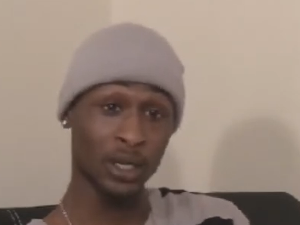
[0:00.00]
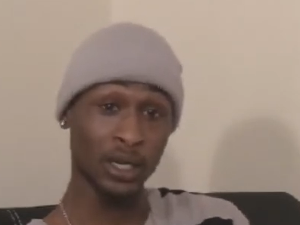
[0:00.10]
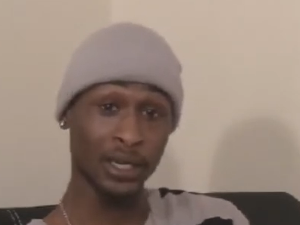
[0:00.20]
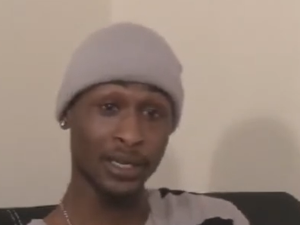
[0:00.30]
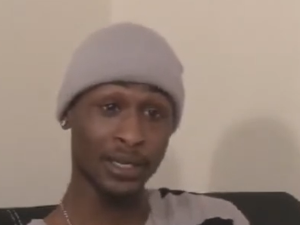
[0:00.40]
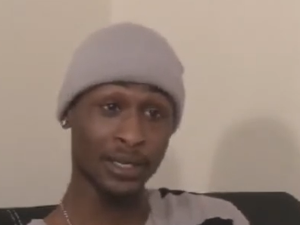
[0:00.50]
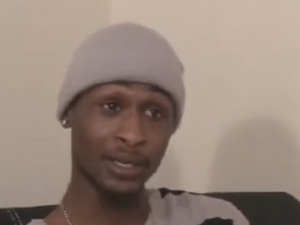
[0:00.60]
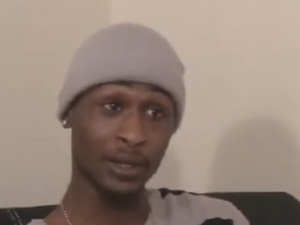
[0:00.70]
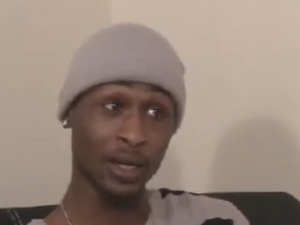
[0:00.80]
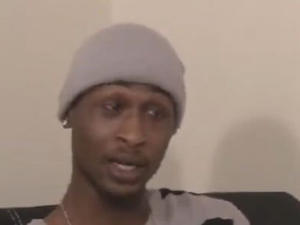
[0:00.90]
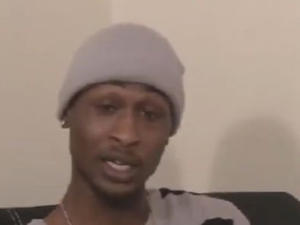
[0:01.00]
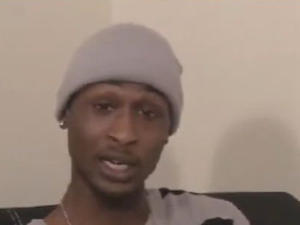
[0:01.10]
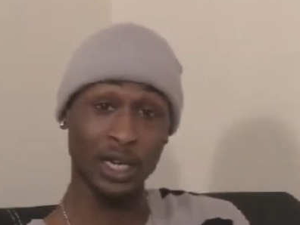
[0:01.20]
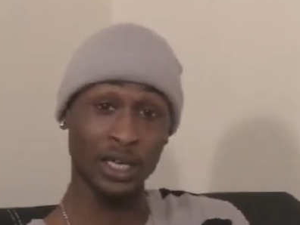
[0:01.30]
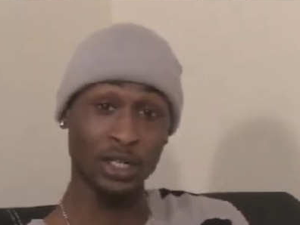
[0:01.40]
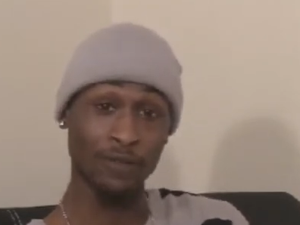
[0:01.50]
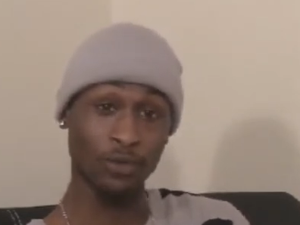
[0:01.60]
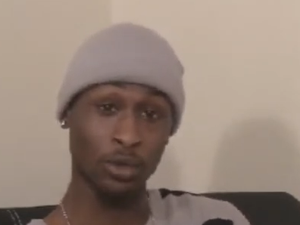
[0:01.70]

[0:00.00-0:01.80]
is a collage of